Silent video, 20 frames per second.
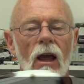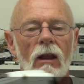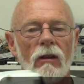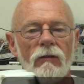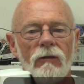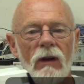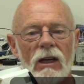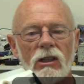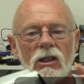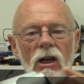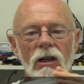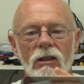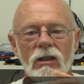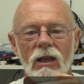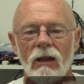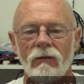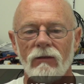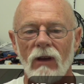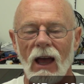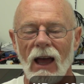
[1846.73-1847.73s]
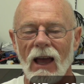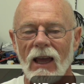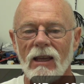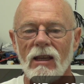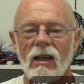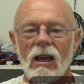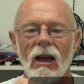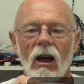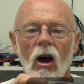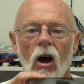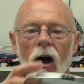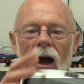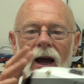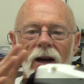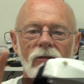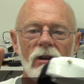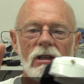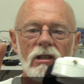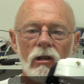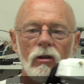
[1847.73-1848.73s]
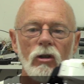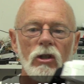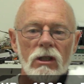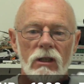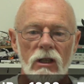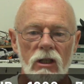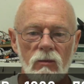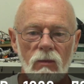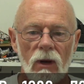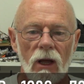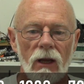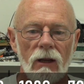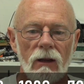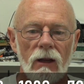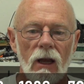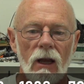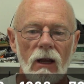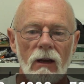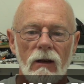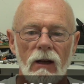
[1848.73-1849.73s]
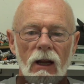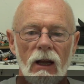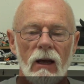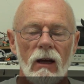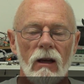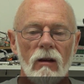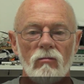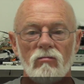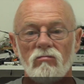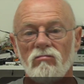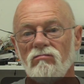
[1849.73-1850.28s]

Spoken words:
The FatSharks have a high resolution display. Now,